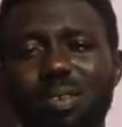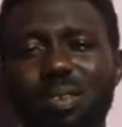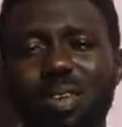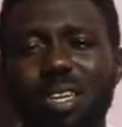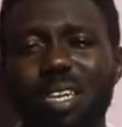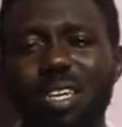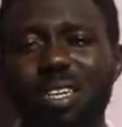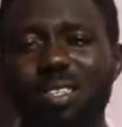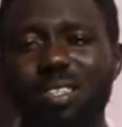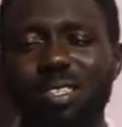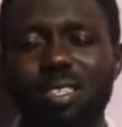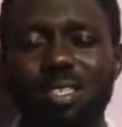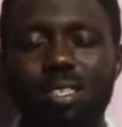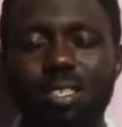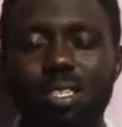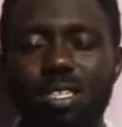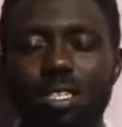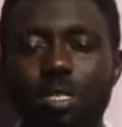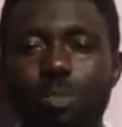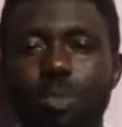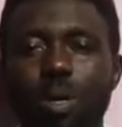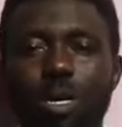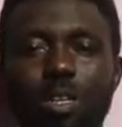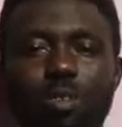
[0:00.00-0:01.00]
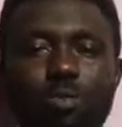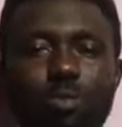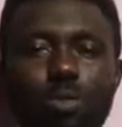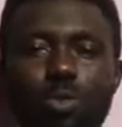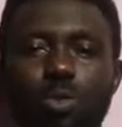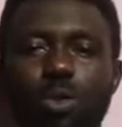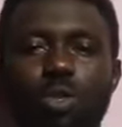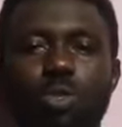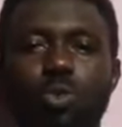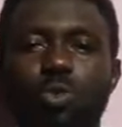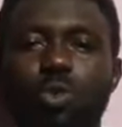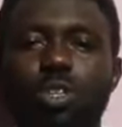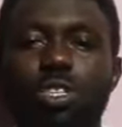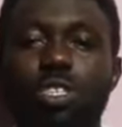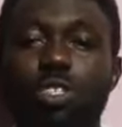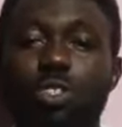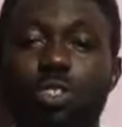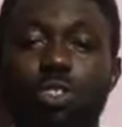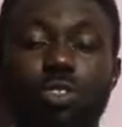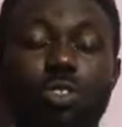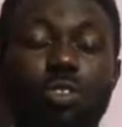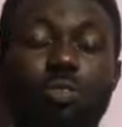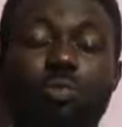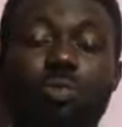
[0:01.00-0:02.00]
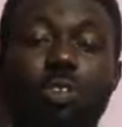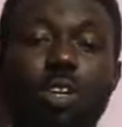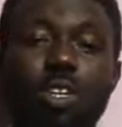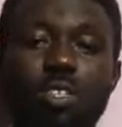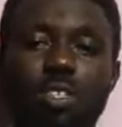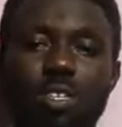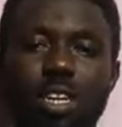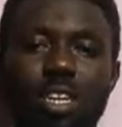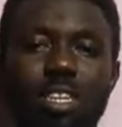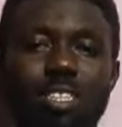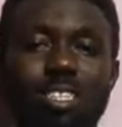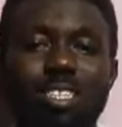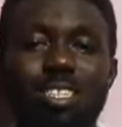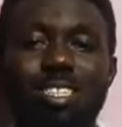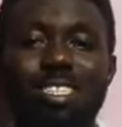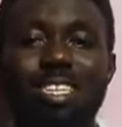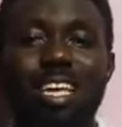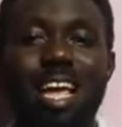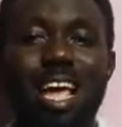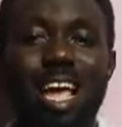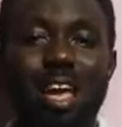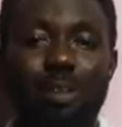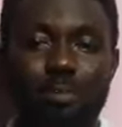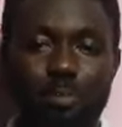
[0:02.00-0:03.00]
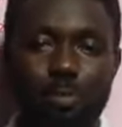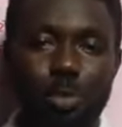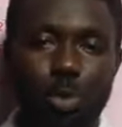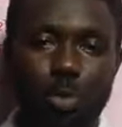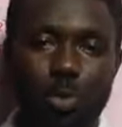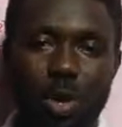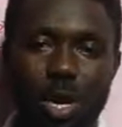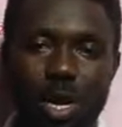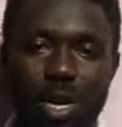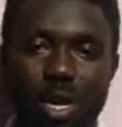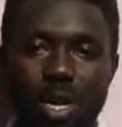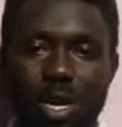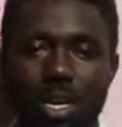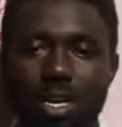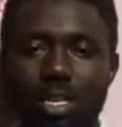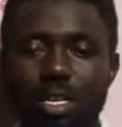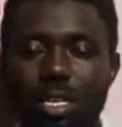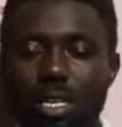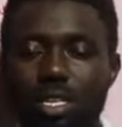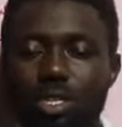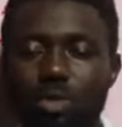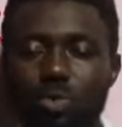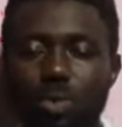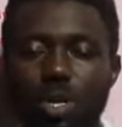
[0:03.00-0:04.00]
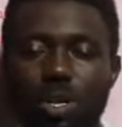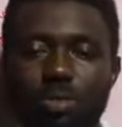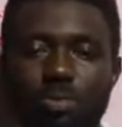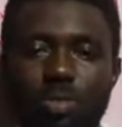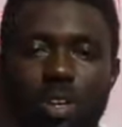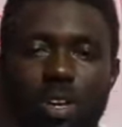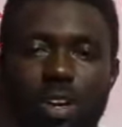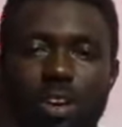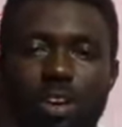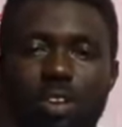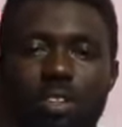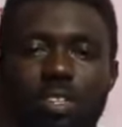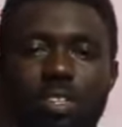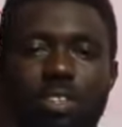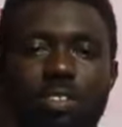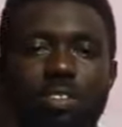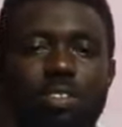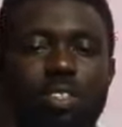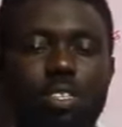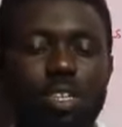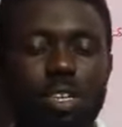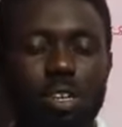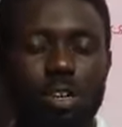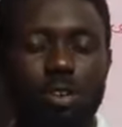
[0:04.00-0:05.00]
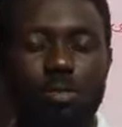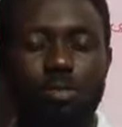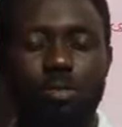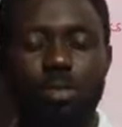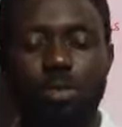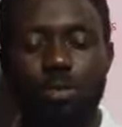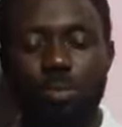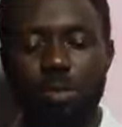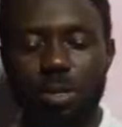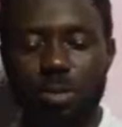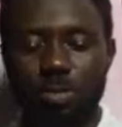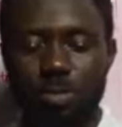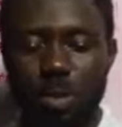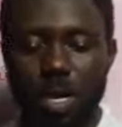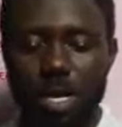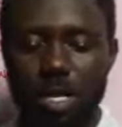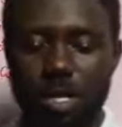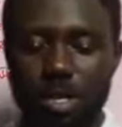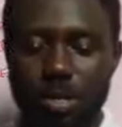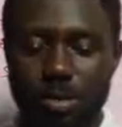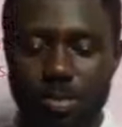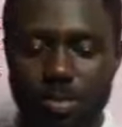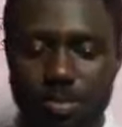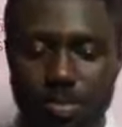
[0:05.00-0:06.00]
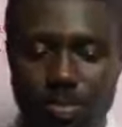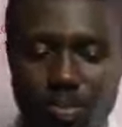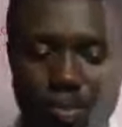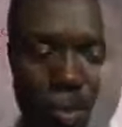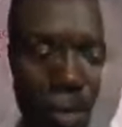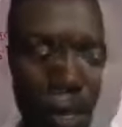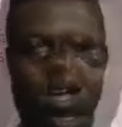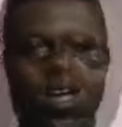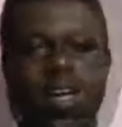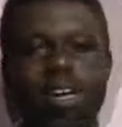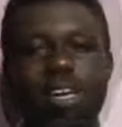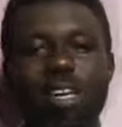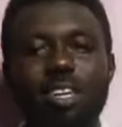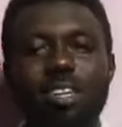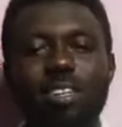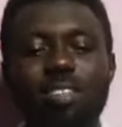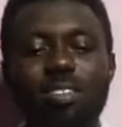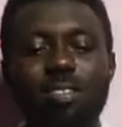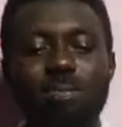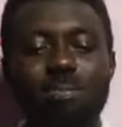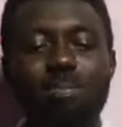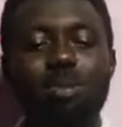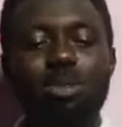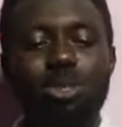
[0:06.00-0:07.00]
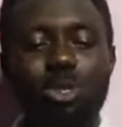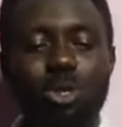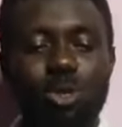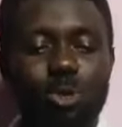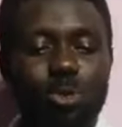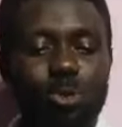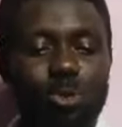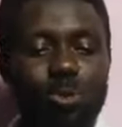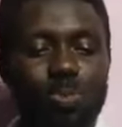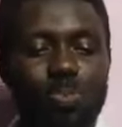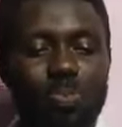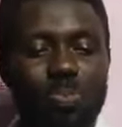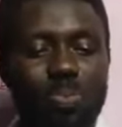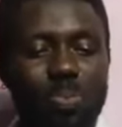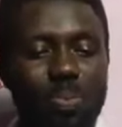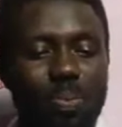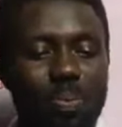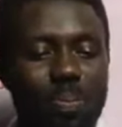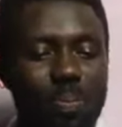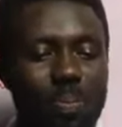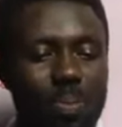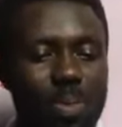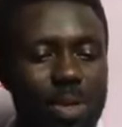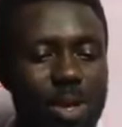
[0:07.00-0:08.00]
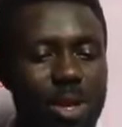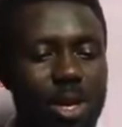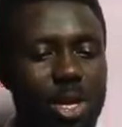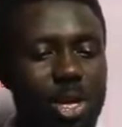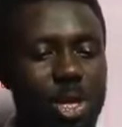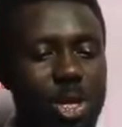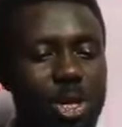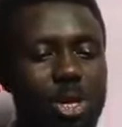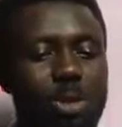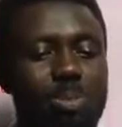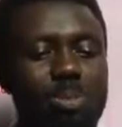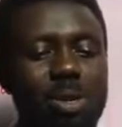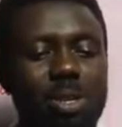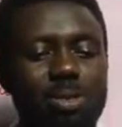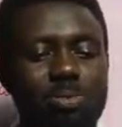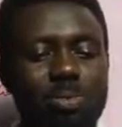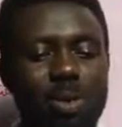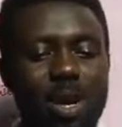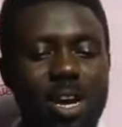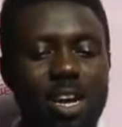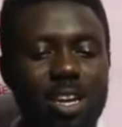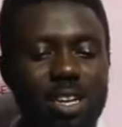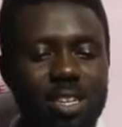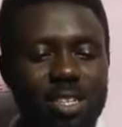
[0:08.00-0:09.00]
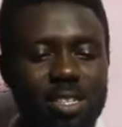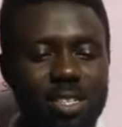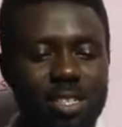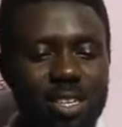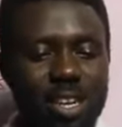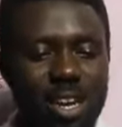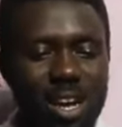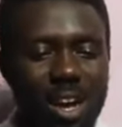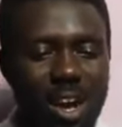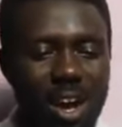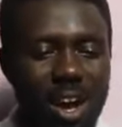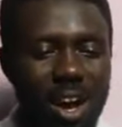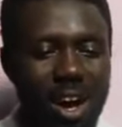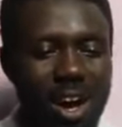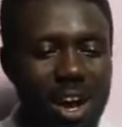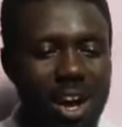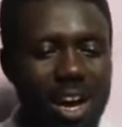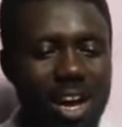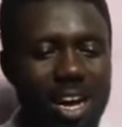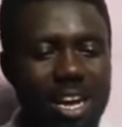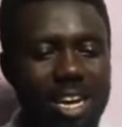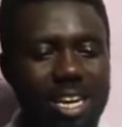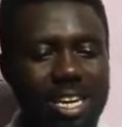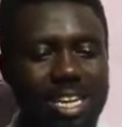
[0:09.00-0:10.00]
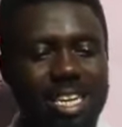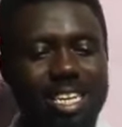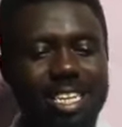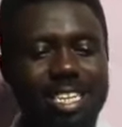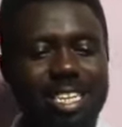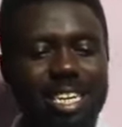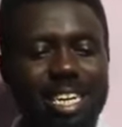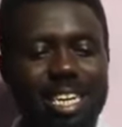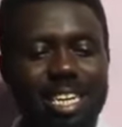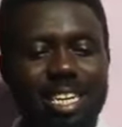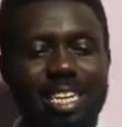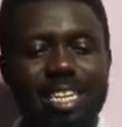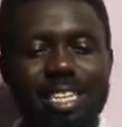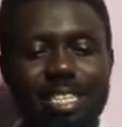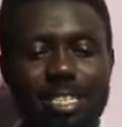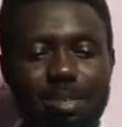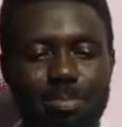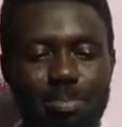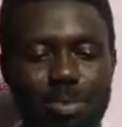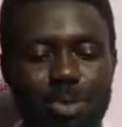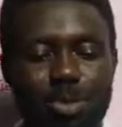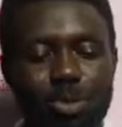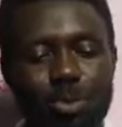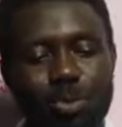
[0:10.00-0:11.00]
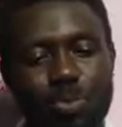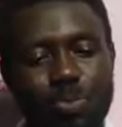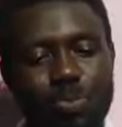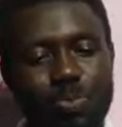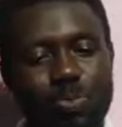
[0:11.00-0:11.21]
only exists in this part of the world. No, it is universal. It is everywhere. That is one of the characteristics of human rights. Number two, human rights are inalienable.